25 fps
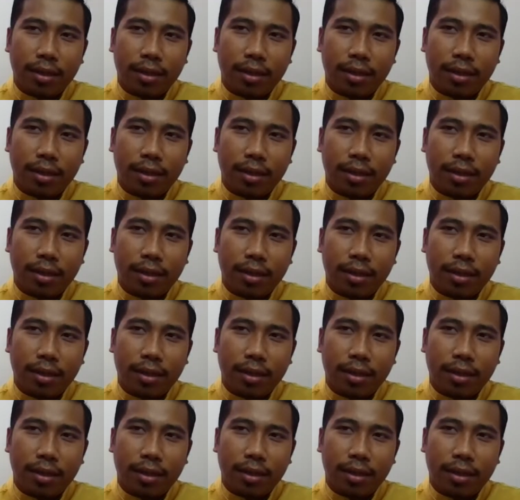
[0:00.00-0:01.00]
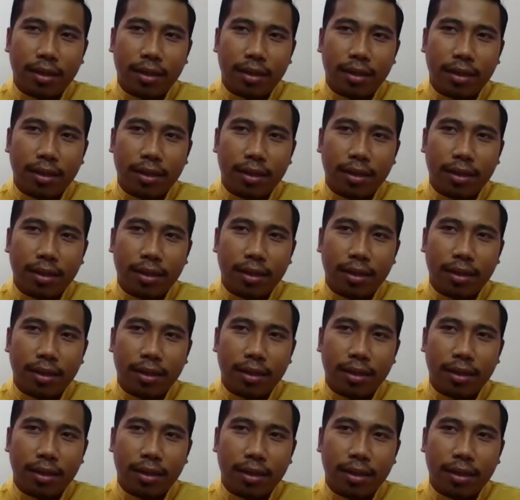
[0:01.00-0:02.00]
concept before
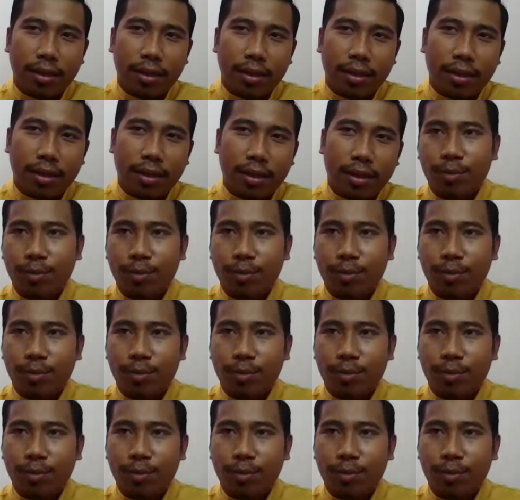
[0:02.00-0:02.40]
2015,